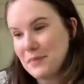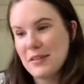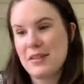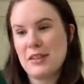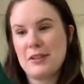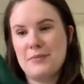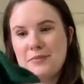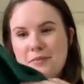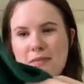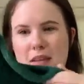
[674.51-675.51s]
So
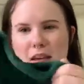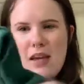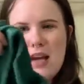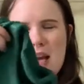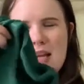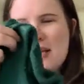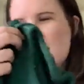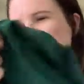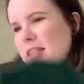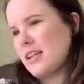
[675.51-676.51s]
I
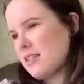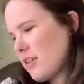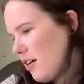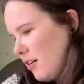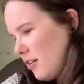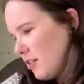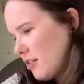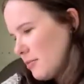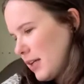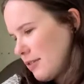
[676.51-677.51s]
think that's all
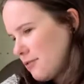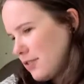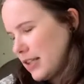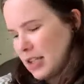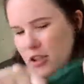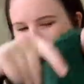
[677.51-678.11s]
my finished